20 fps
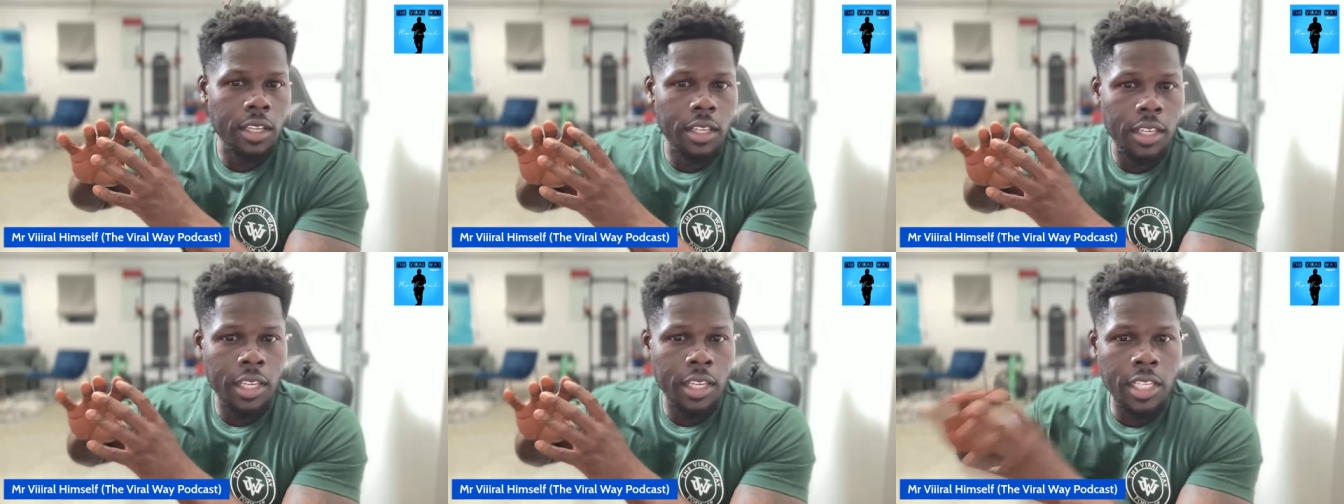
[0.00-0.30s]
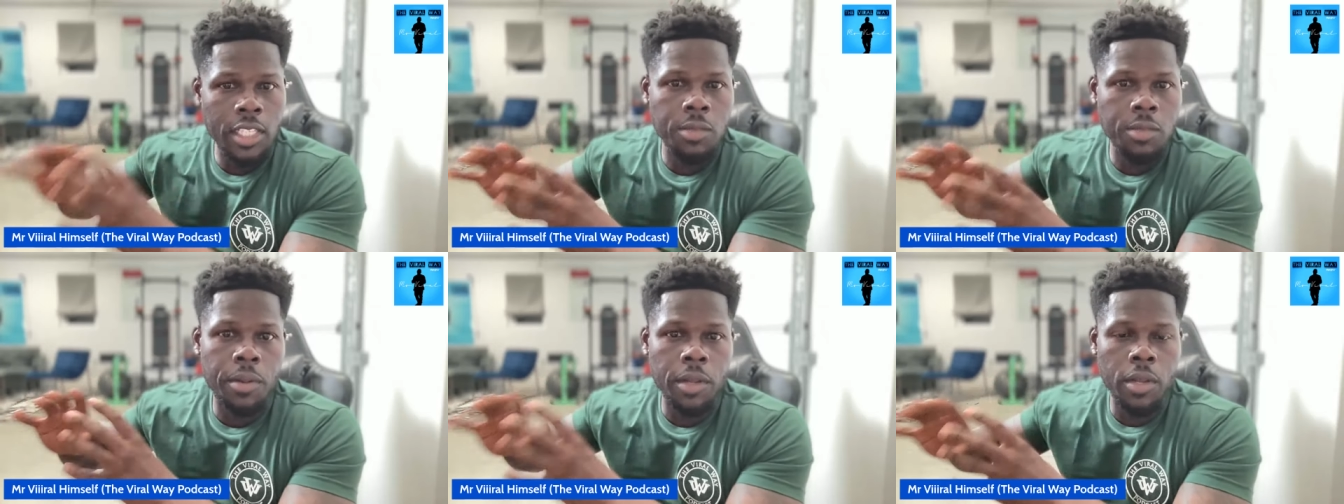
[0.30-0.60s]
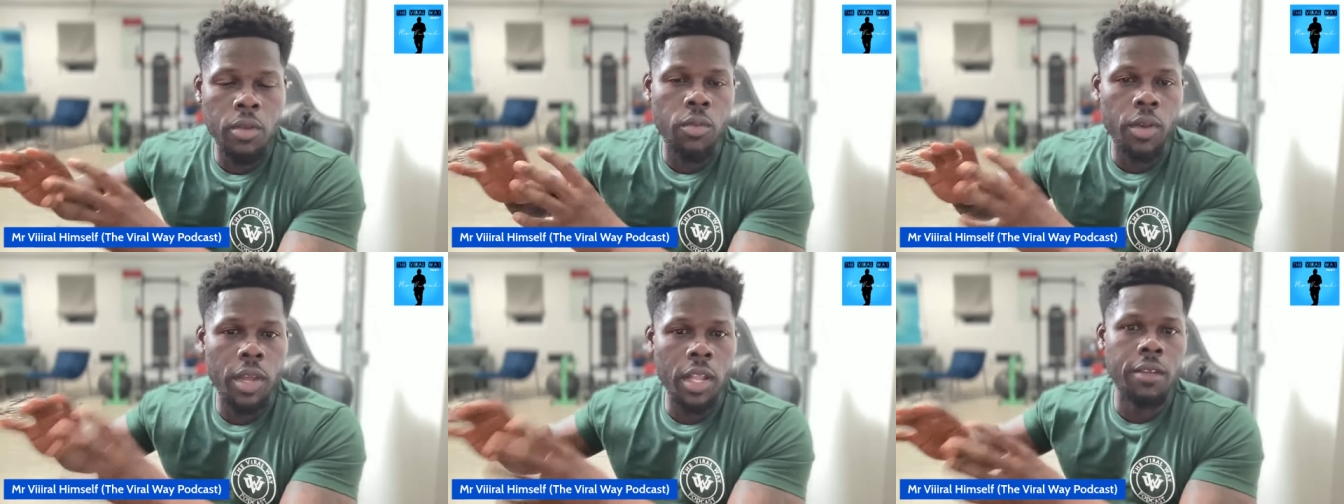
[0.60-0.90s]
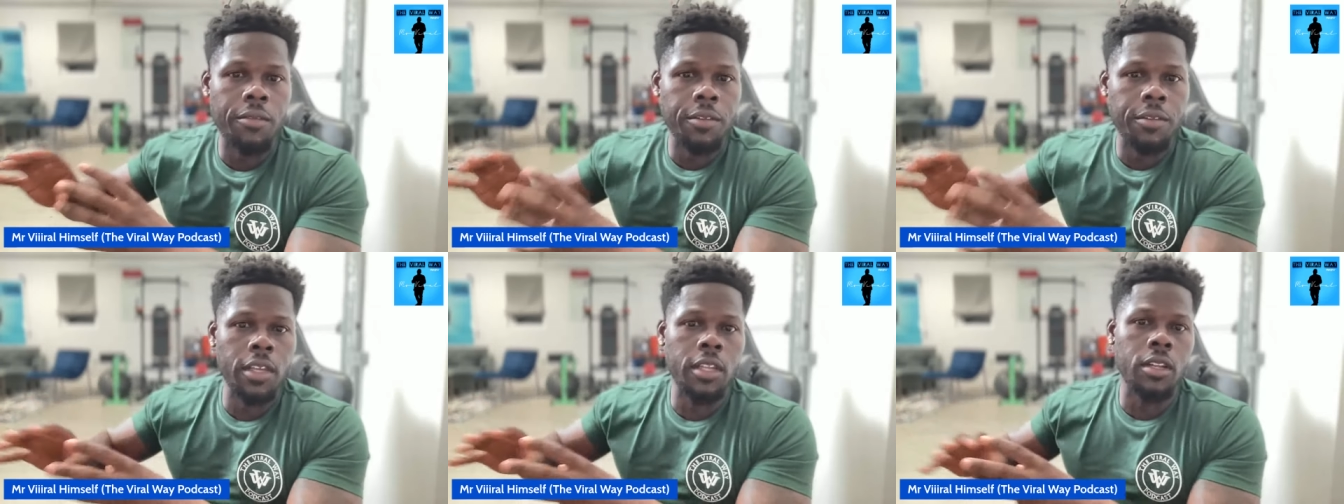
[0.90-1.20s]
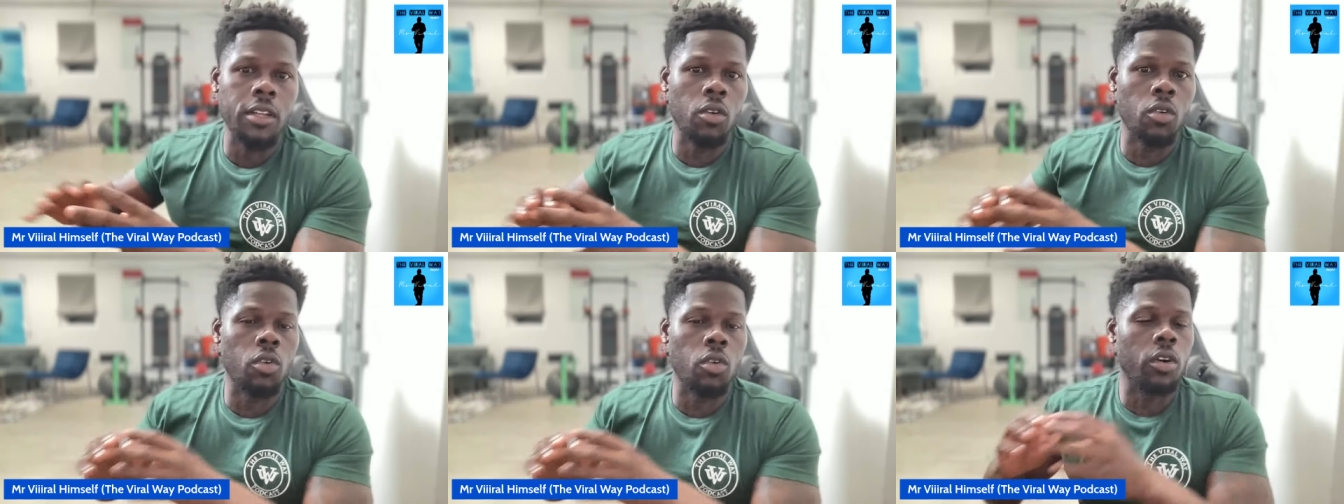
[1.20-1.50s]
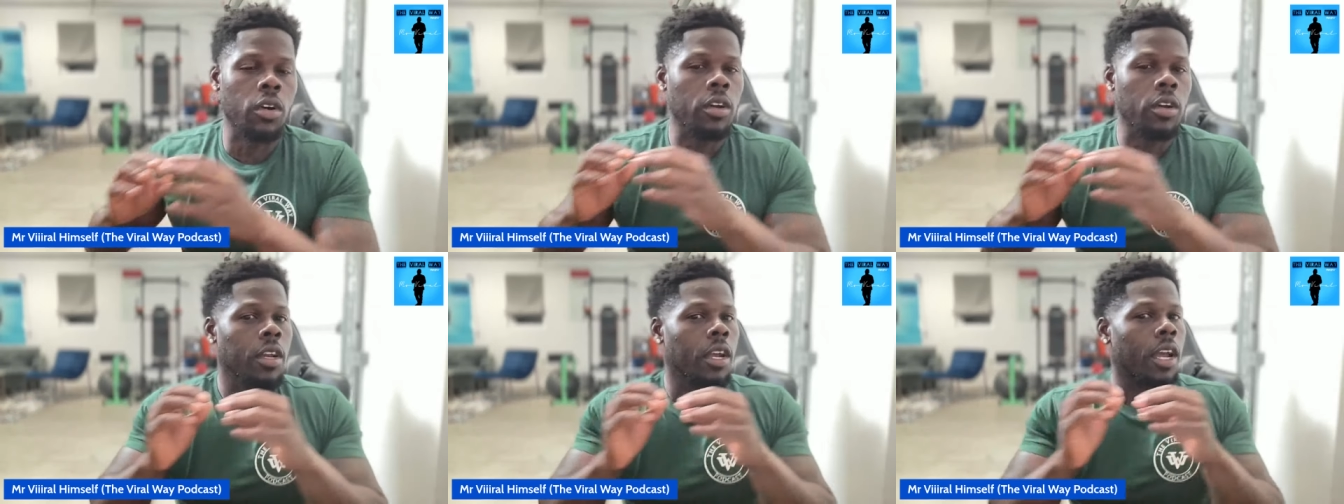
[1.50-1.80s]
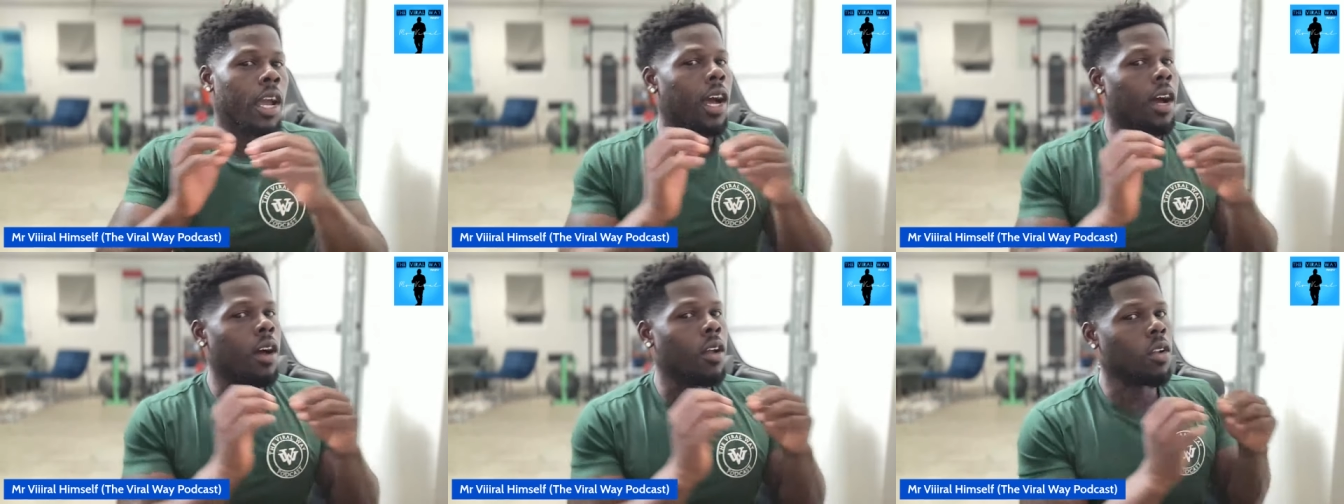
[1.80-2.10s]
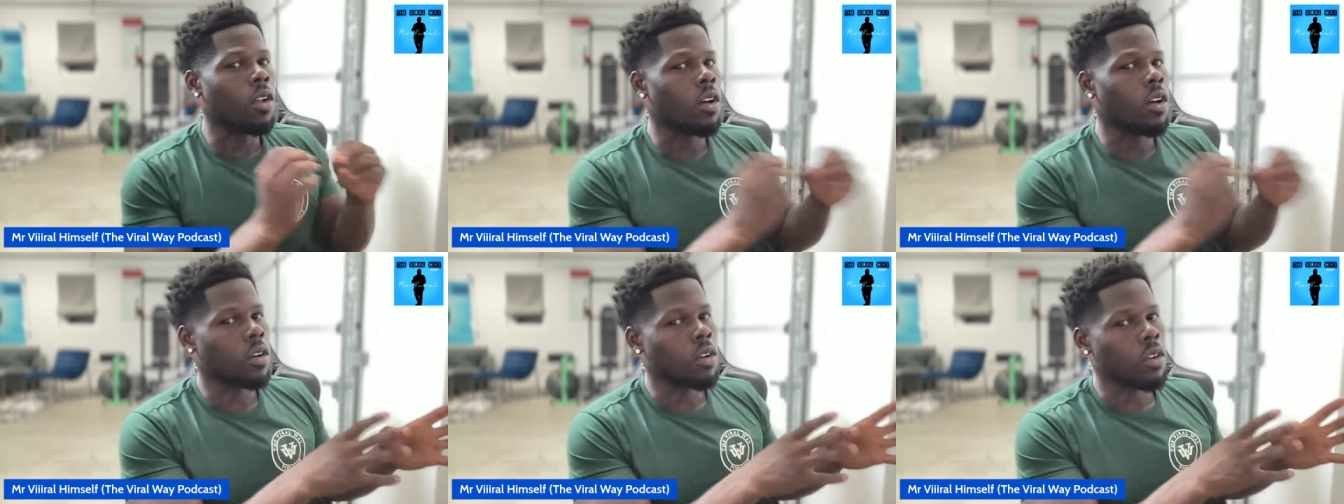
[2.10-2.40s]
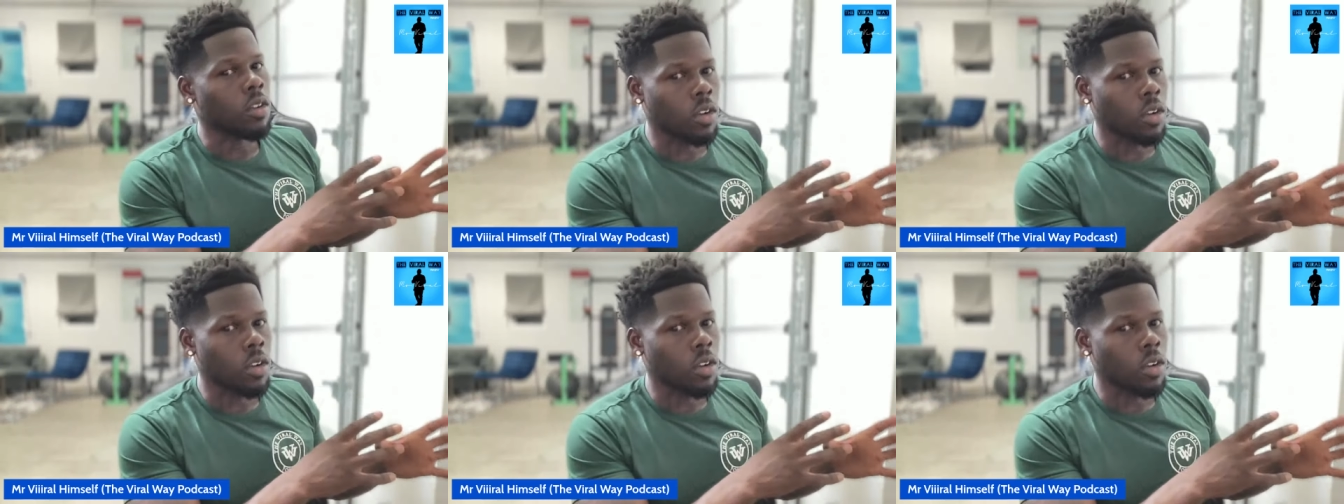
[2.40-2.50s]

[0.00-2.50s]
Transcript: he's been relevant or how long